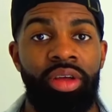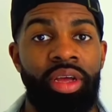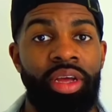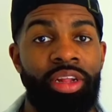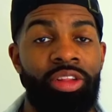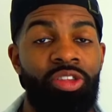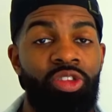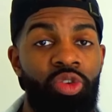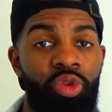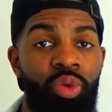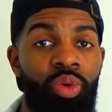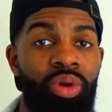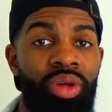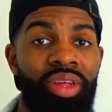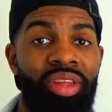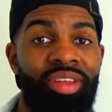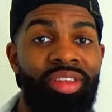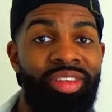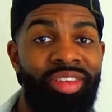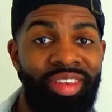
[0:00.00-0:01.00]
into
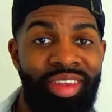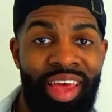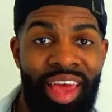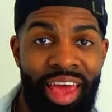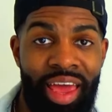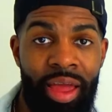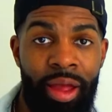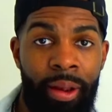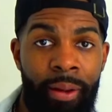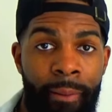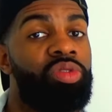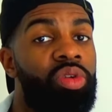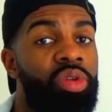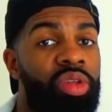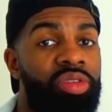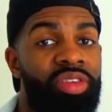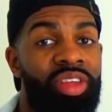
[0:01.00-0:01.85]
se. So the